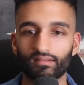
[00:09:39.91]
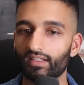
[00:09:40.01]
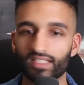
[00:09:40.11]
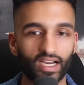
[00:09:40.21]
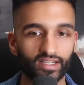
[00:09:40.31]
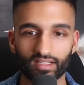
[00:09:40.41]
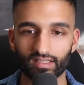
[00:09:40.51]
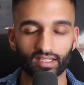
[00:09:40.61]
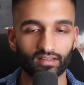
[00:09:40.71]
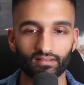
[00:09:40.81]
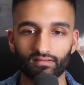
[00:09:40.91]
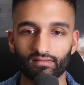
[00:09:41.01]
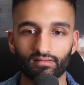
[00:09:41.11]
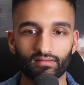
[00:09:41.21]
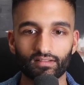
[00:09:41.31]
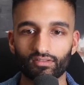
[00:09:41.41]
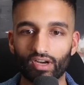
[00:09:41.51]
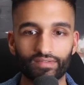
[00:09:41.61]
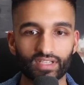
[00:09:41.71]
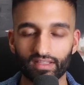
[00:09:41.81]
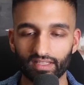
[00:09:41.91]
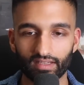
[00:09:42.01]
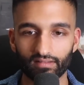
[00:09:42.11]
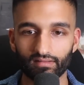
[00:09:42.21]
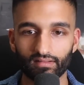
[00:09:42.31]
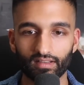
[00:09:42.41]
desires nothing, craves nothing,